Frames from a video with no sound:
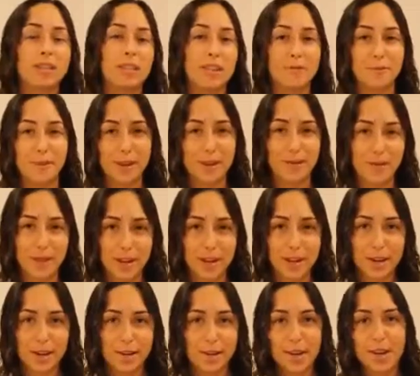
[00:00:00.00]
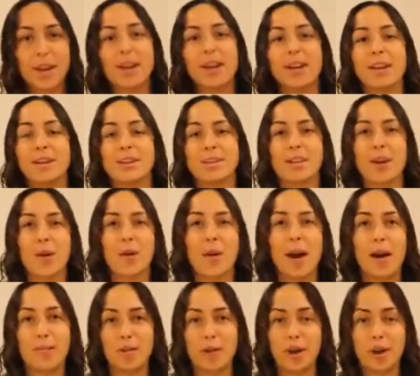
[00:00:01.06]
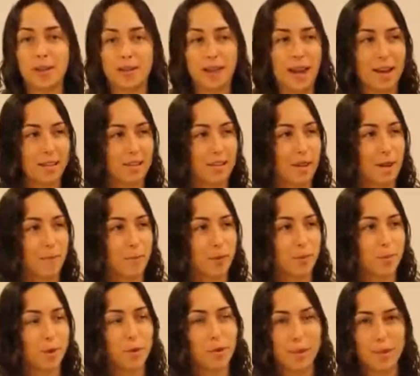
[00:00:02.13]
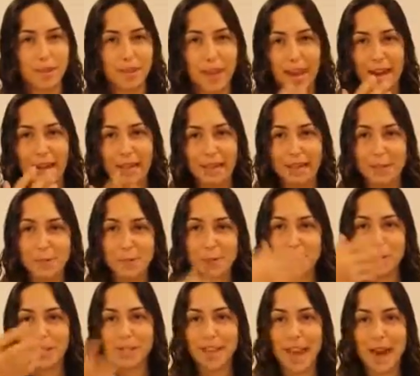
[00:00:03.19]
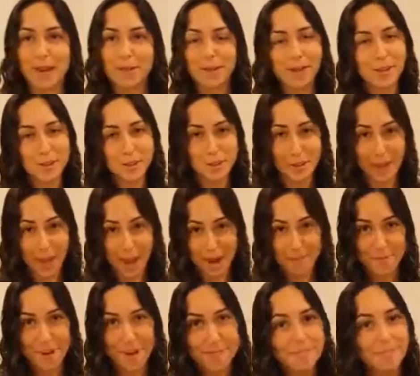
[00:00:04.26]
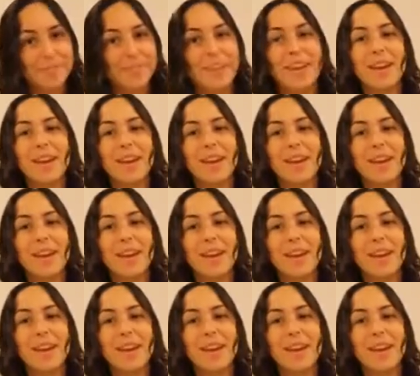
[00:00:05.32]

since I've made a video, so I'm not as comfortable with getting the words out to the camera.